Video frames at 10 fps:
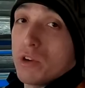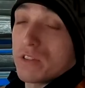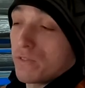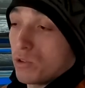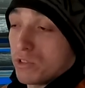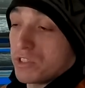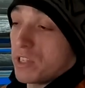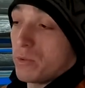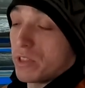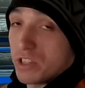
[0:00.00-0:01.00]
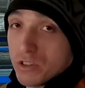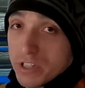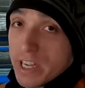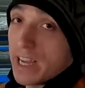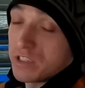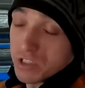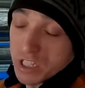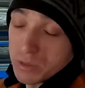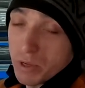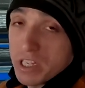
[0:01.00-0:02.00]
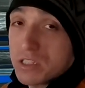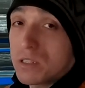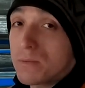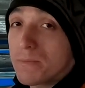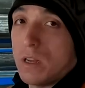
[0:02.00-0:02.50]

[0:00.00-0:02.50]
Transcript: work flawlessly with the unit as you'd expect.